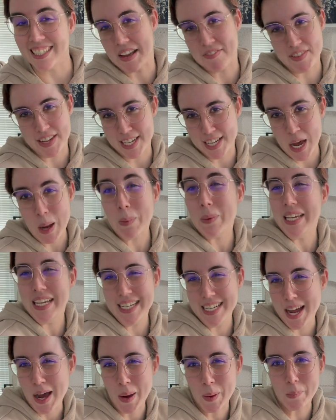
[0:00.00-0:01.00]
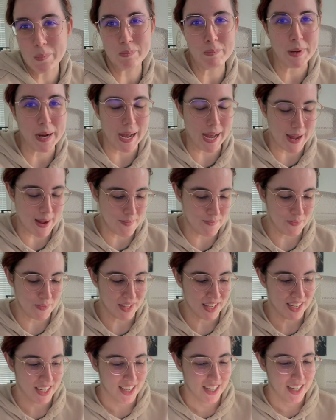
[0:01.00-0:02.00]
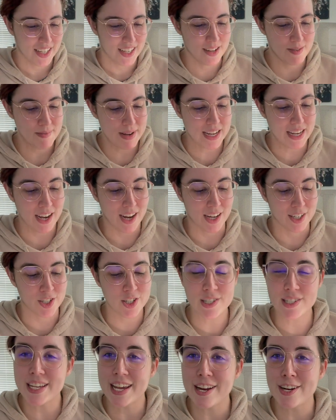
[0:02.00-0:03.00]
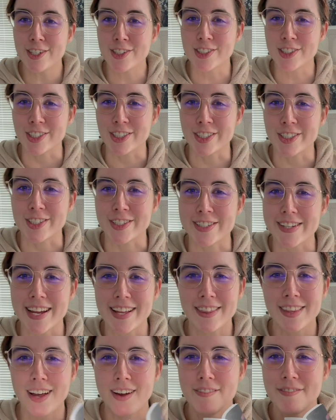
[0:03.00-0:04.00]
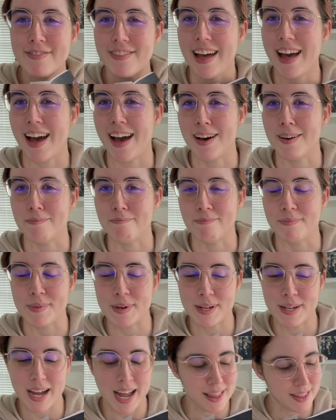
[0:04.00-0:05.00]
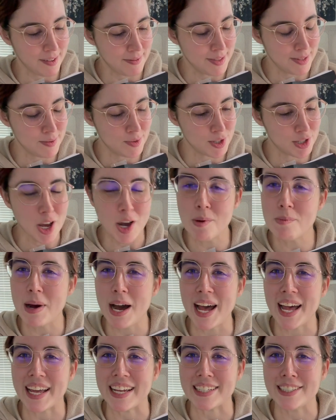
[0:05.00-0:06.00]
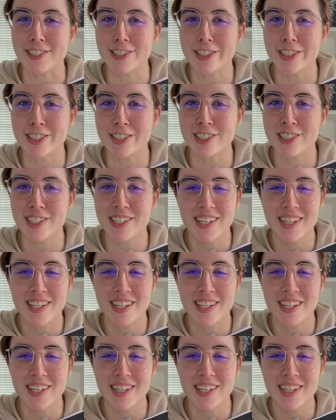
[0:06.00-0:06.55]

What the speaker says: If you know, you know, but oh my gosh, these characters, I love them. I love them so much.